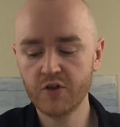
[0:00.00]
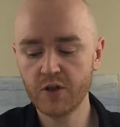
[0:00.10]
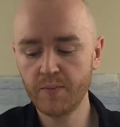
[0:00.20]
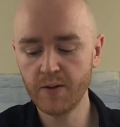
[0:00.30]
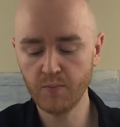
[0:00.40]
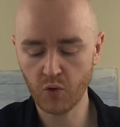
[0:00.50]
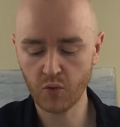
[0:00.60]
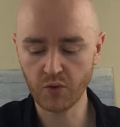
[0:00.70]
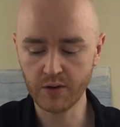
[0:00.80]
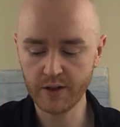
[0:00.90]
give us a bit
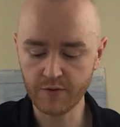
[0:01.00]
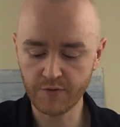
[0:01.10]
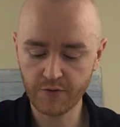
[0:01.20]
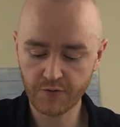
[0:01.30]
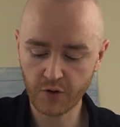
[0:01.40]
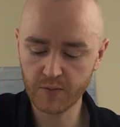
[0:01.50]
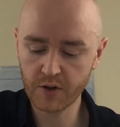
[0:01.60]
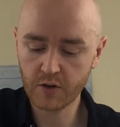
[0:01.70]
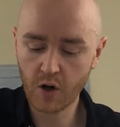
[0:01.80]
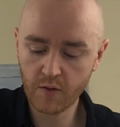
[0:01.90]
more relief
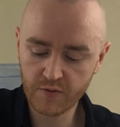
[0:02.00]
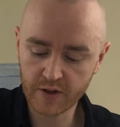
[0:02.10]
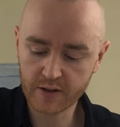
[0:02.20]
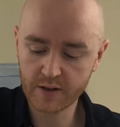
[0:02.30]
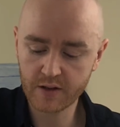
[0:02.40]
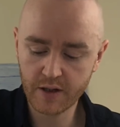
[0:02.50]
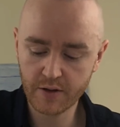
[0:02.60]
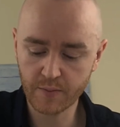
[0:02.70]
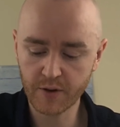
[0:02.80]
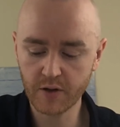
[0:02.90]
from the conflict that's
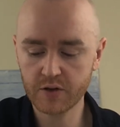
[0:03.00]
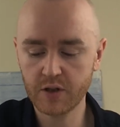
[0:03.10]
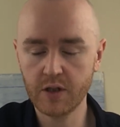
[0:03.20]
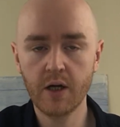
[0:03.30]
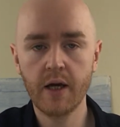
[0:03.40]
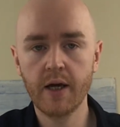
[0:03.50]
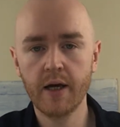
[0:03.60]
here because the,